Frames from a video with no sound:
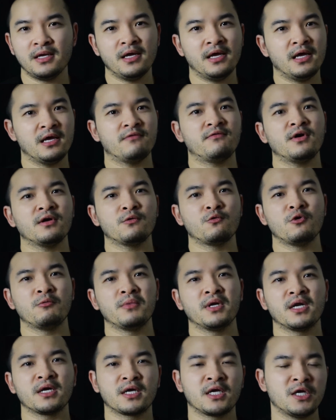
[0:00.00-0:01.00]
If other
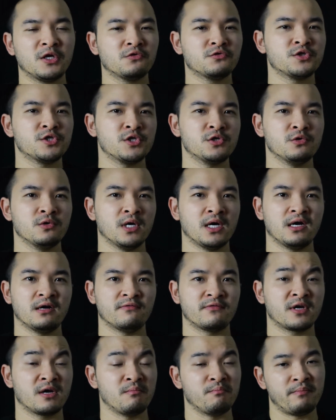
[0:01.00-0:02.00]
women accuse you
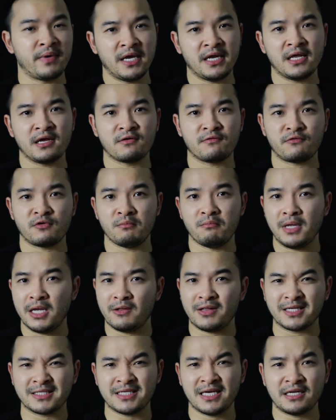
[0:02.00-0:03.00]
of competing for male
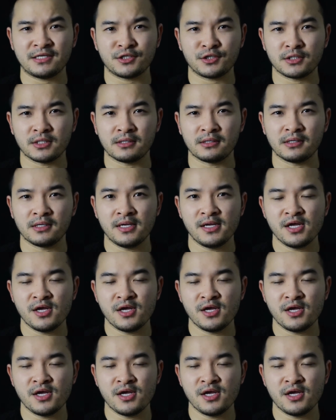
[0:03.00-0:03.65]
attention,